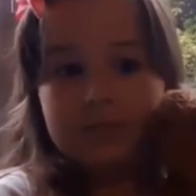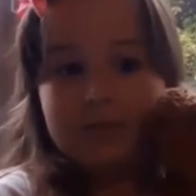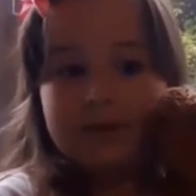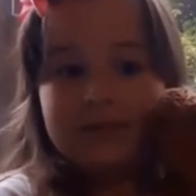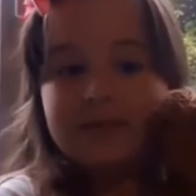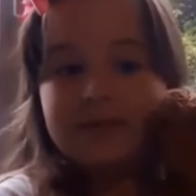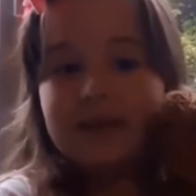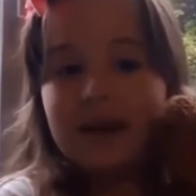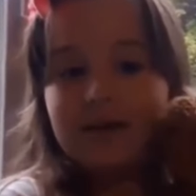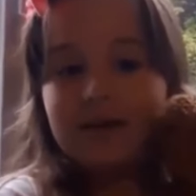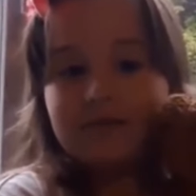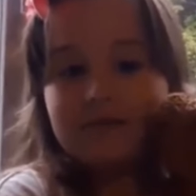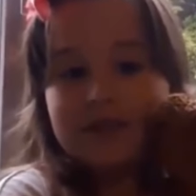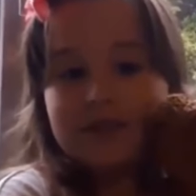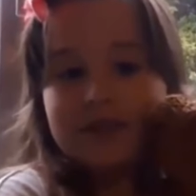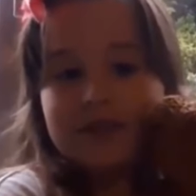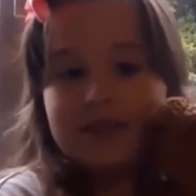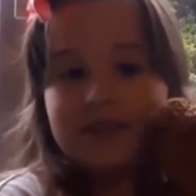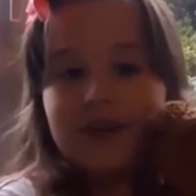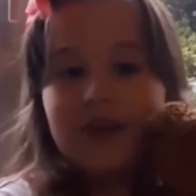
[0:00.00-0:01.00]
Miss
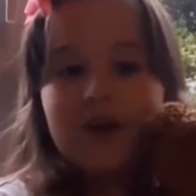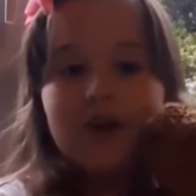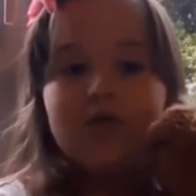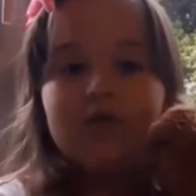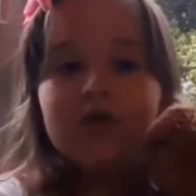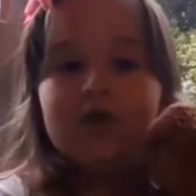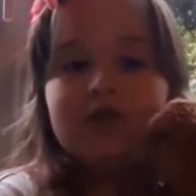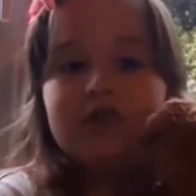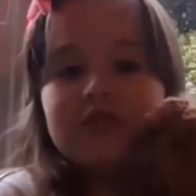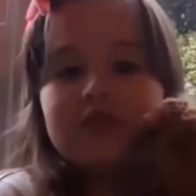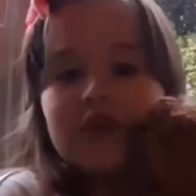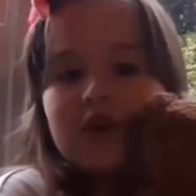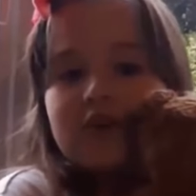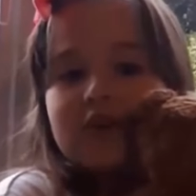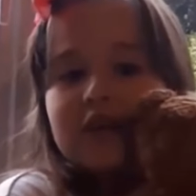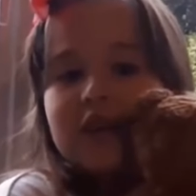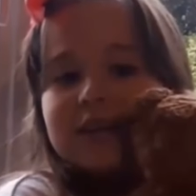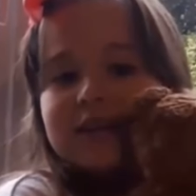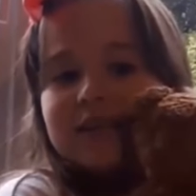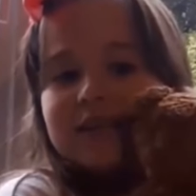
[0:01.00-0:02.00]
Carrington was so
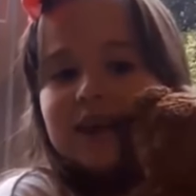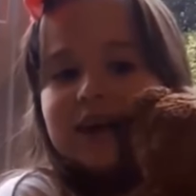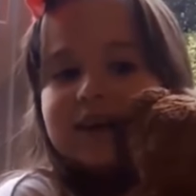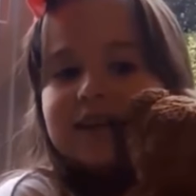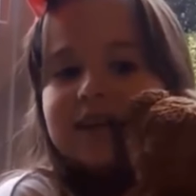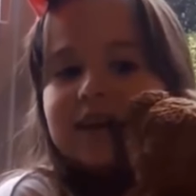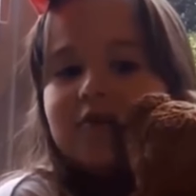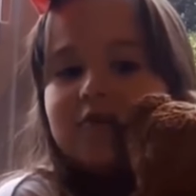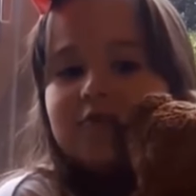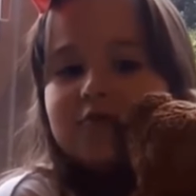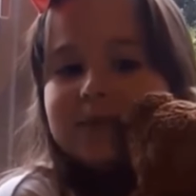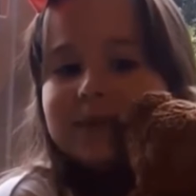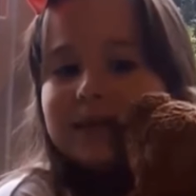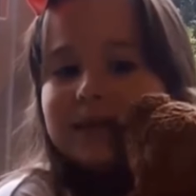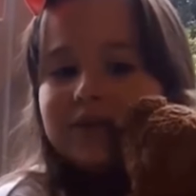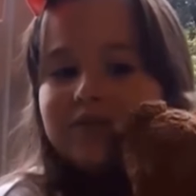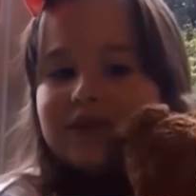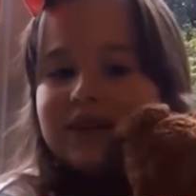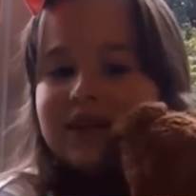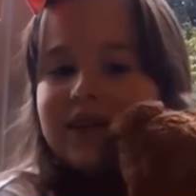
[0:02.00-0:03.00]
nice and helped
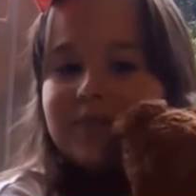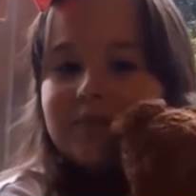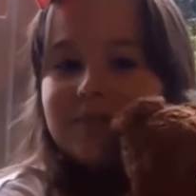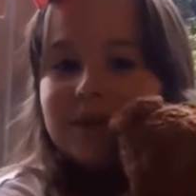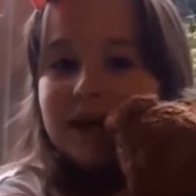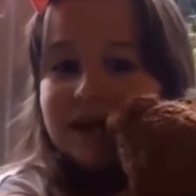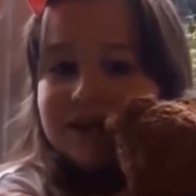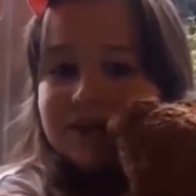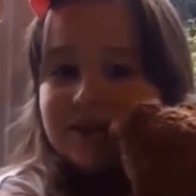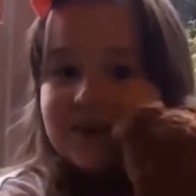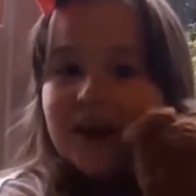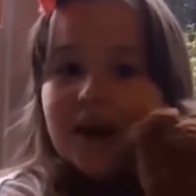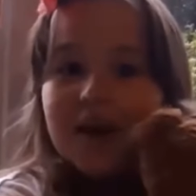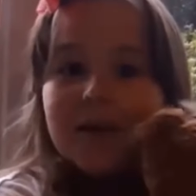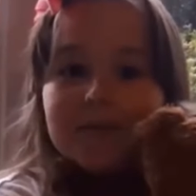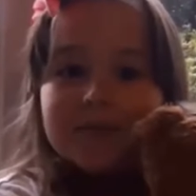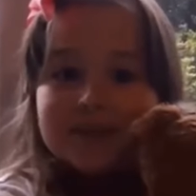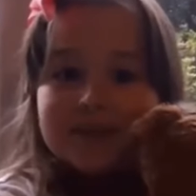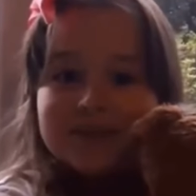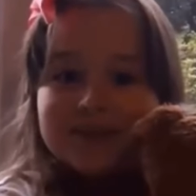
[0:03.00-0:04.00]
me when I made
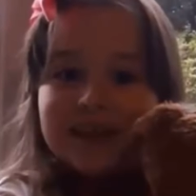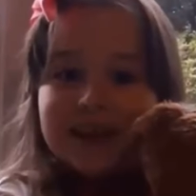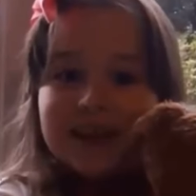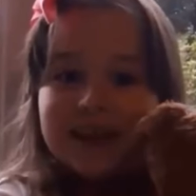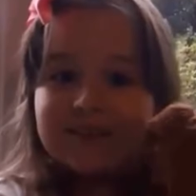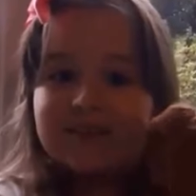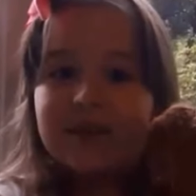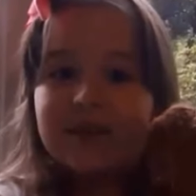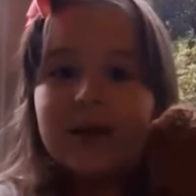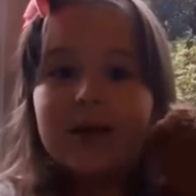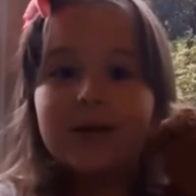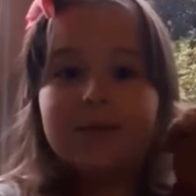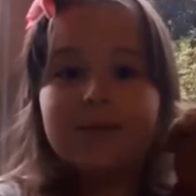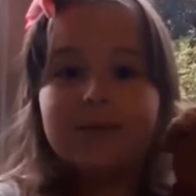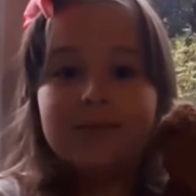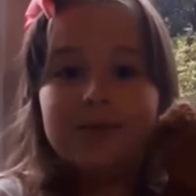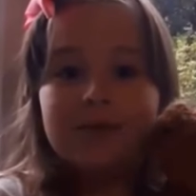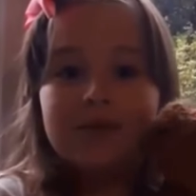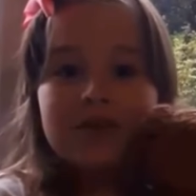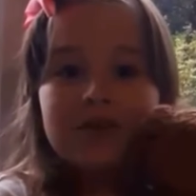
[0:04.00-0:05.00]
mistakes,
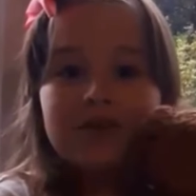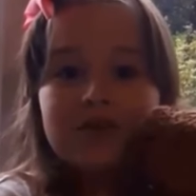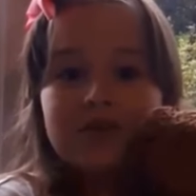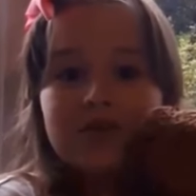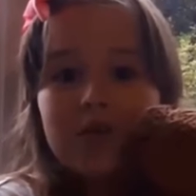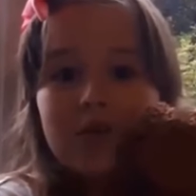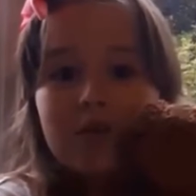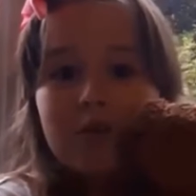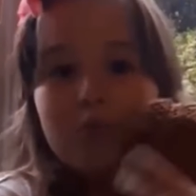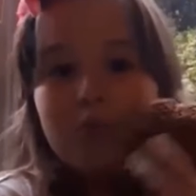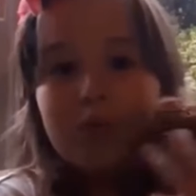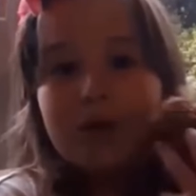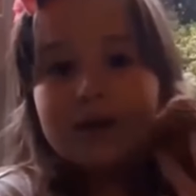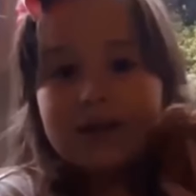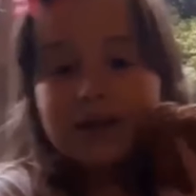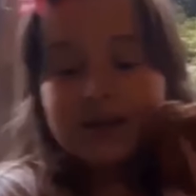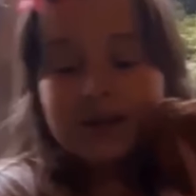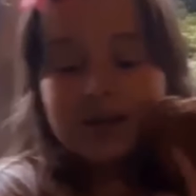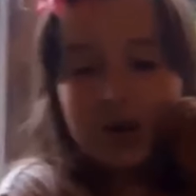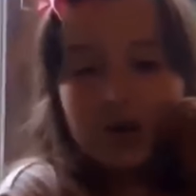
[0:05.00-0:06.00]
because when
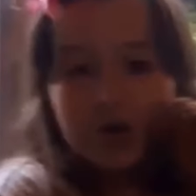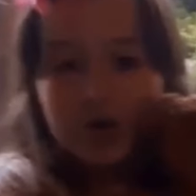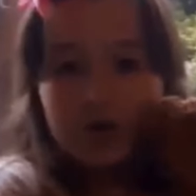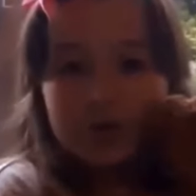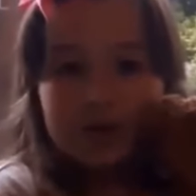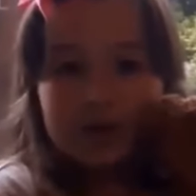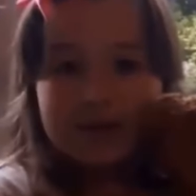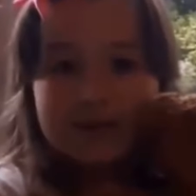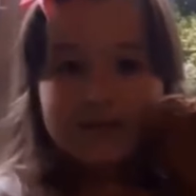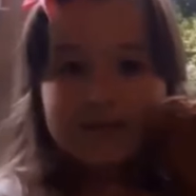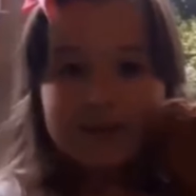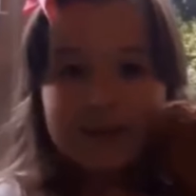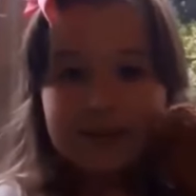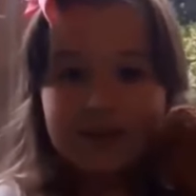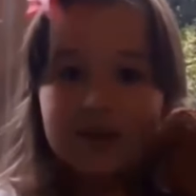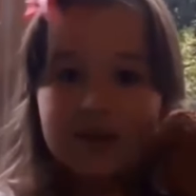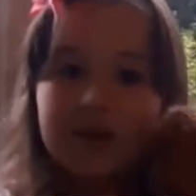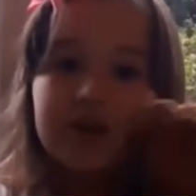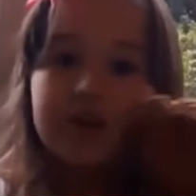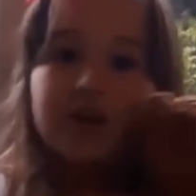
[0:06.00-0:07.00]
I always did,
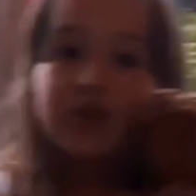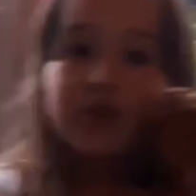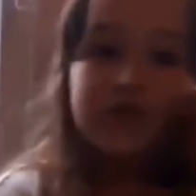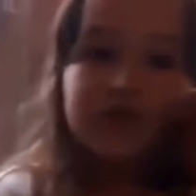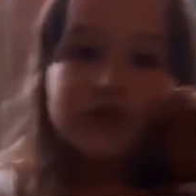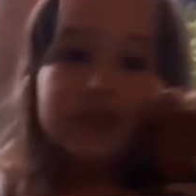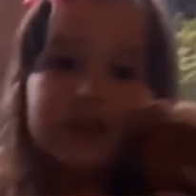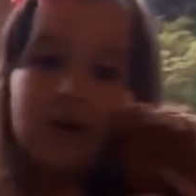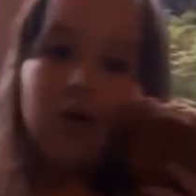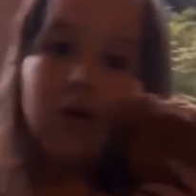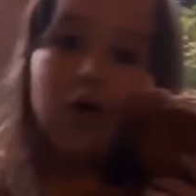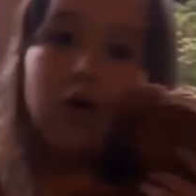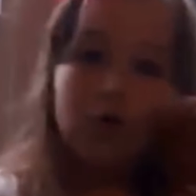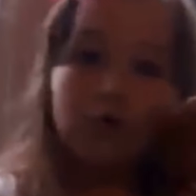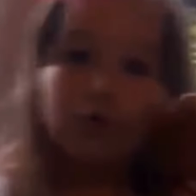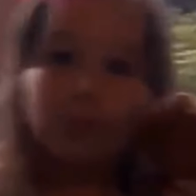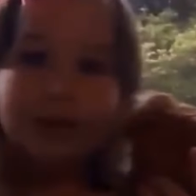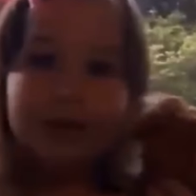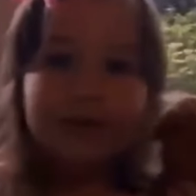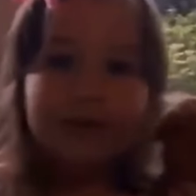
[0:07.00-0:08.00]
she
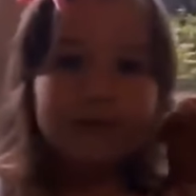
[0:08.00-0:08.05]
always